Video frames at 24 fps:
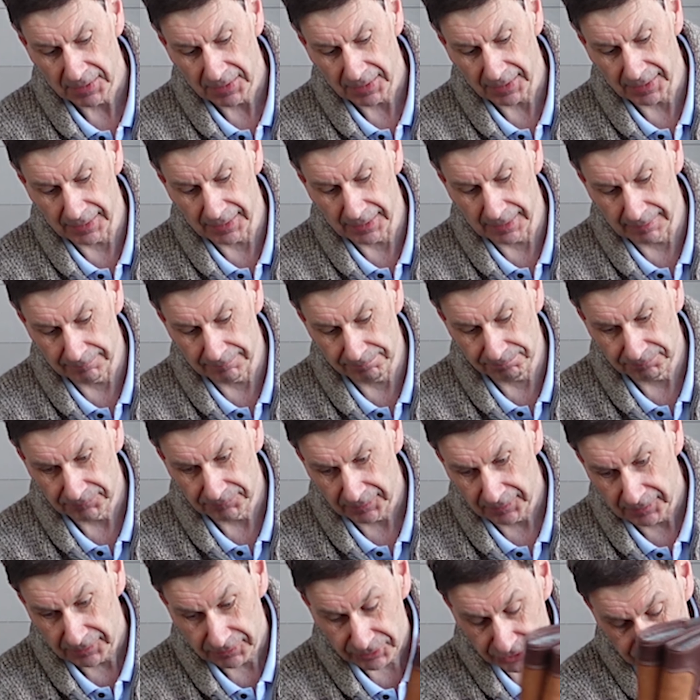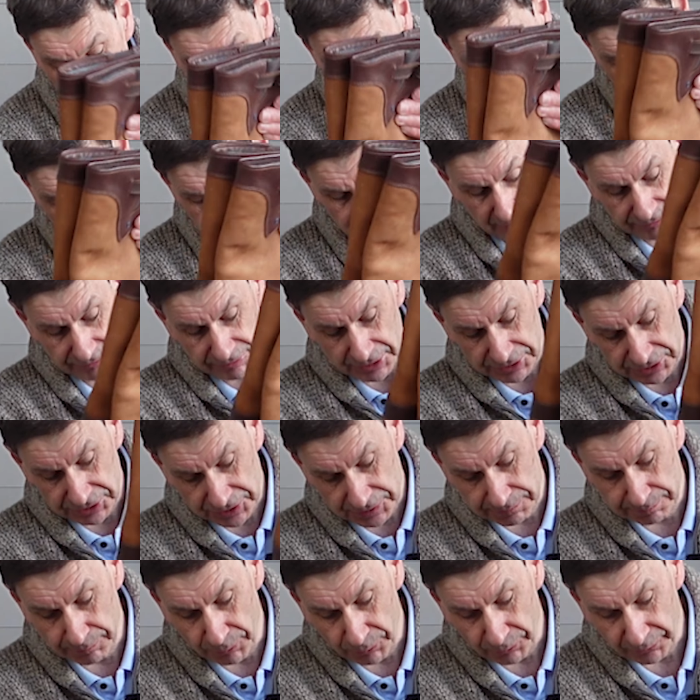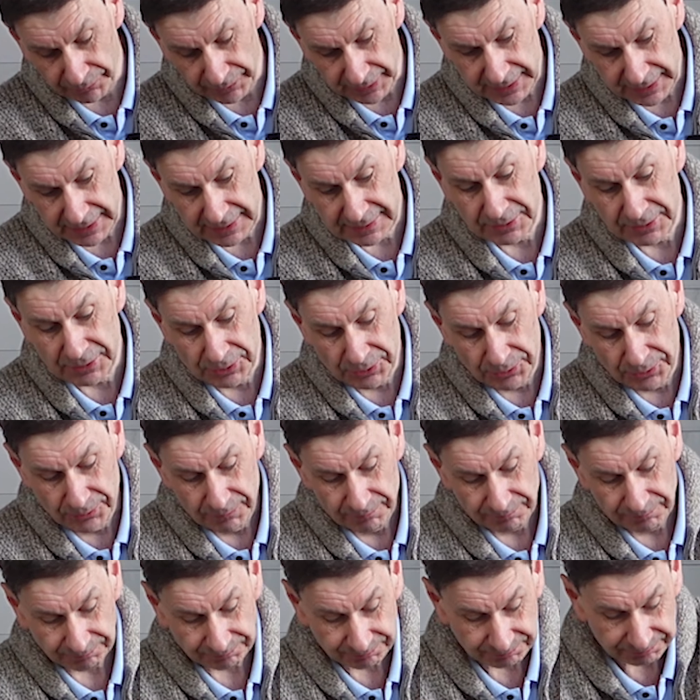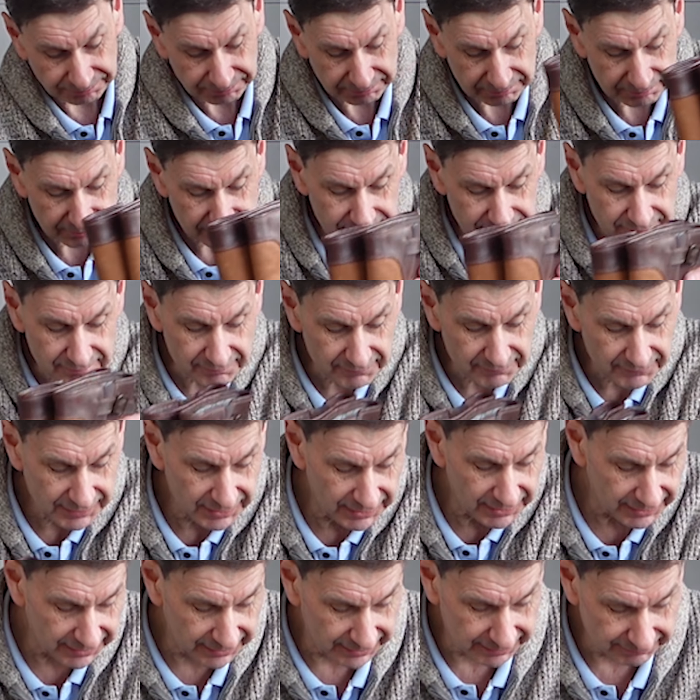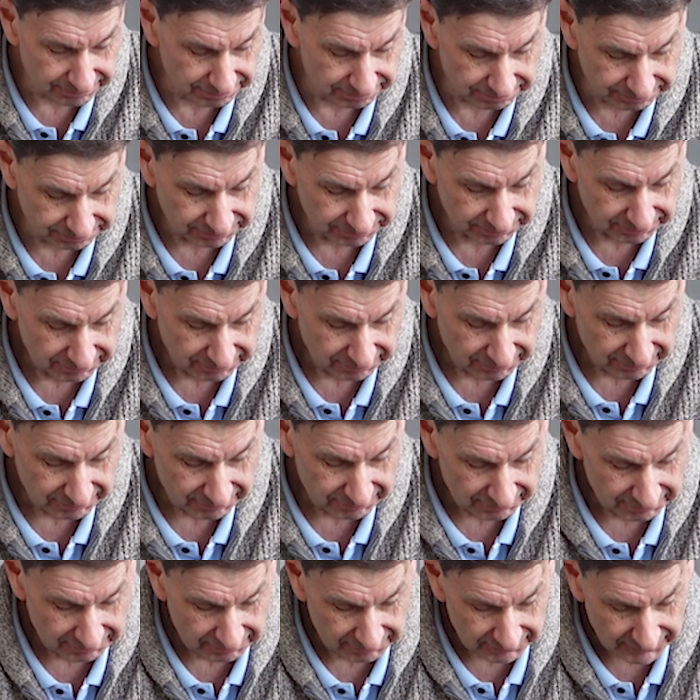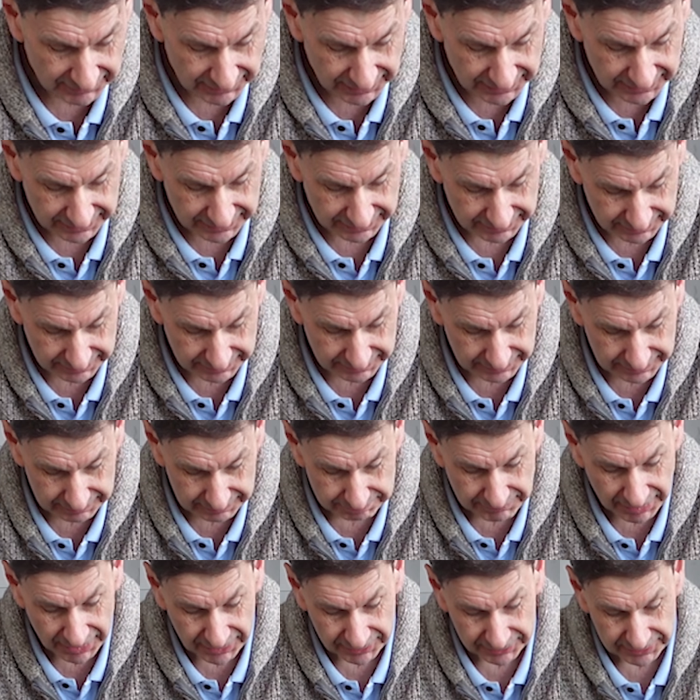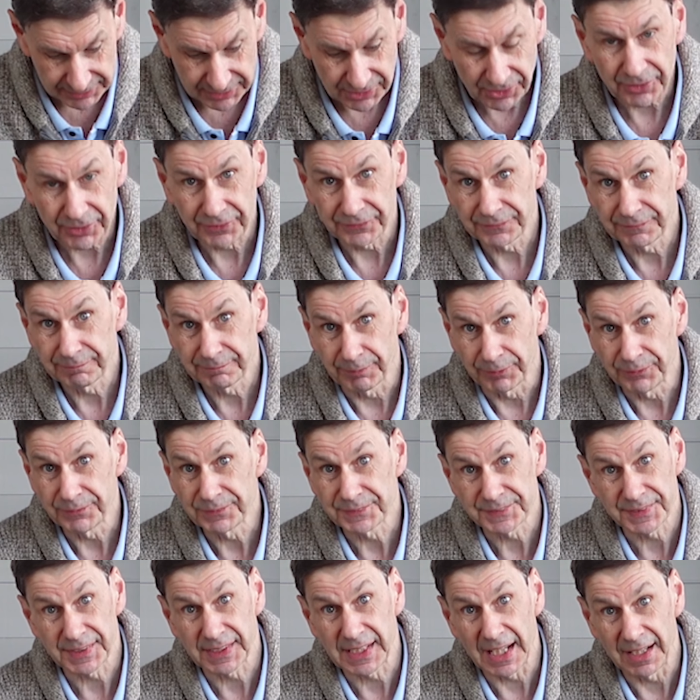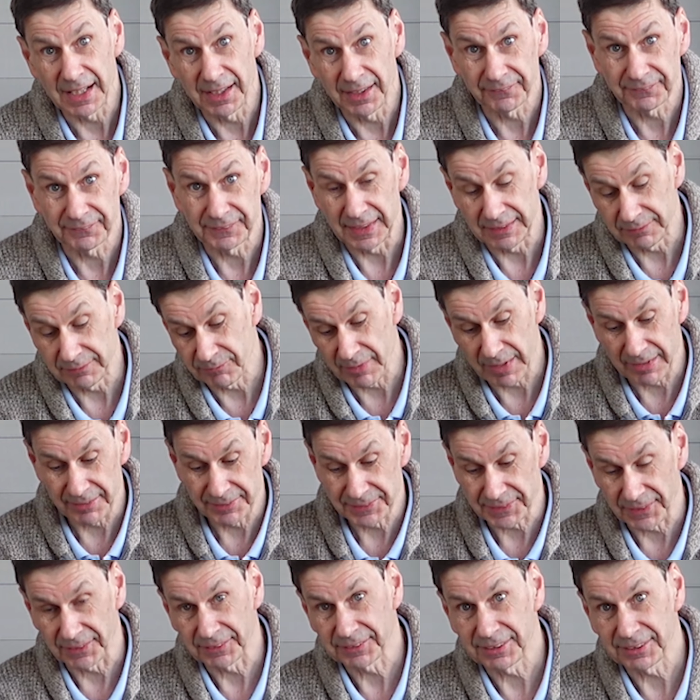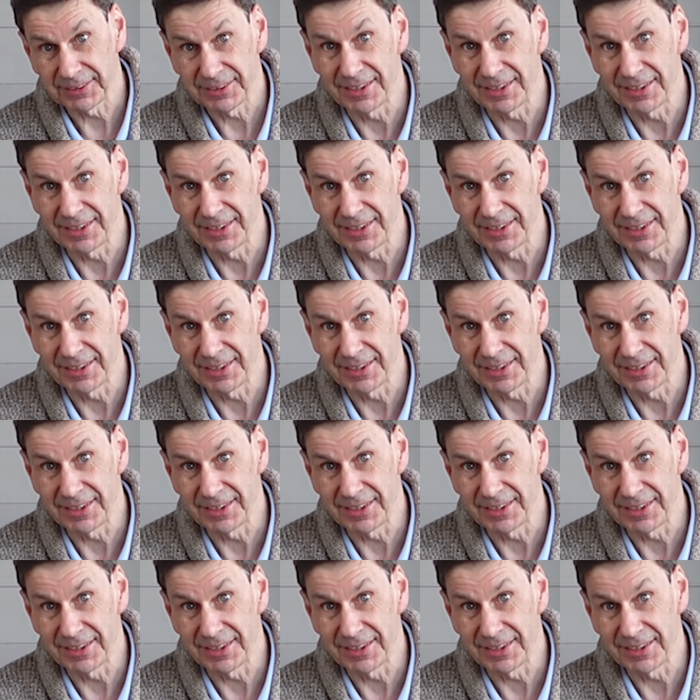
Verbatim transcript: Um, strangely enough, I just bought these new um, uh, Mark Todd boots to gardening, whereas I,